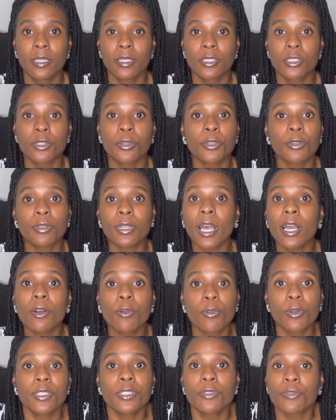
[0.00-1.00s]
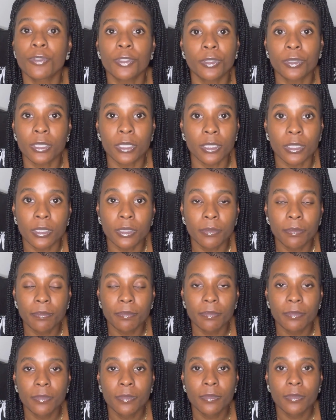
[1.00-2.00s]
So you're not going to feel good.
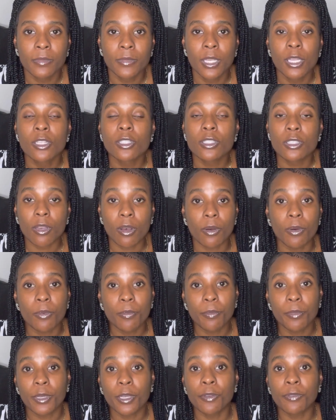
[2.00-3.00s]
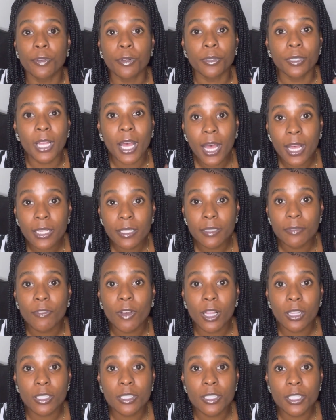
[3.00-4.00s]
So if you're not
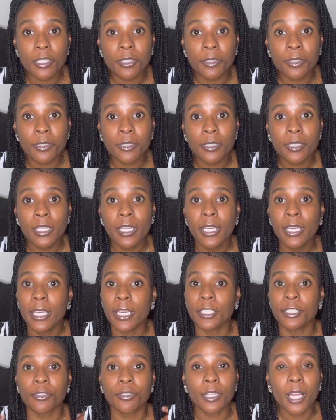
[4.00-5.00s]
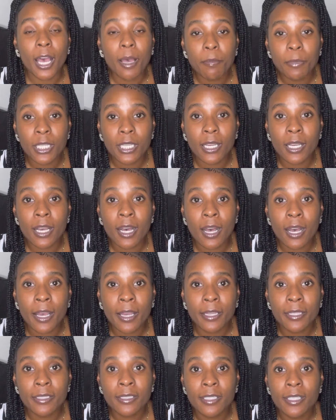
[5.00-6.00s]
volunteering and you're not being
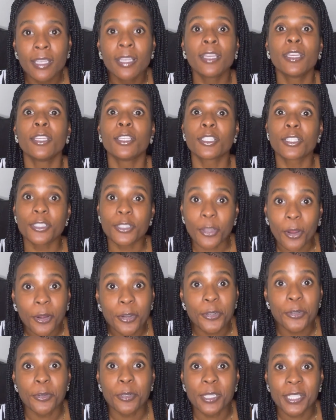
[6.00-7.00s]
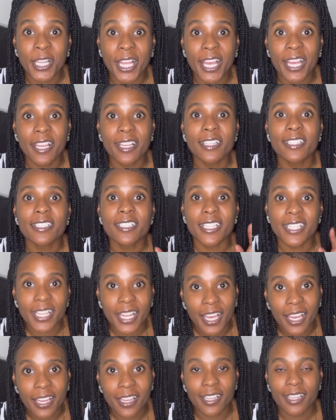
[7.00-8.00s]
kind, start doing that
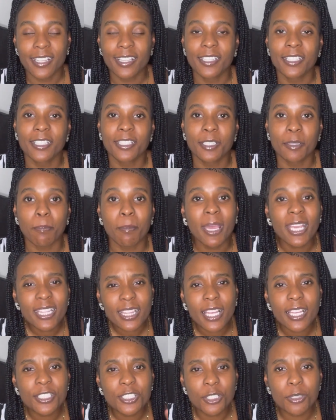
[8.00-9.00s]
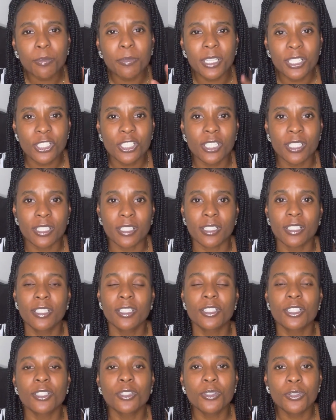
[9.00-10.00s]
today. Make that your mission
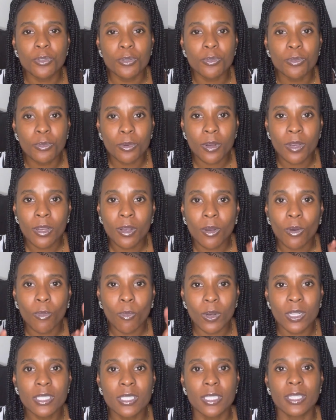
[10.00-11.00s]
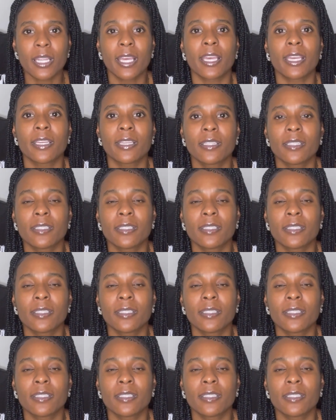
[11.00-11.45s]
to do once a day.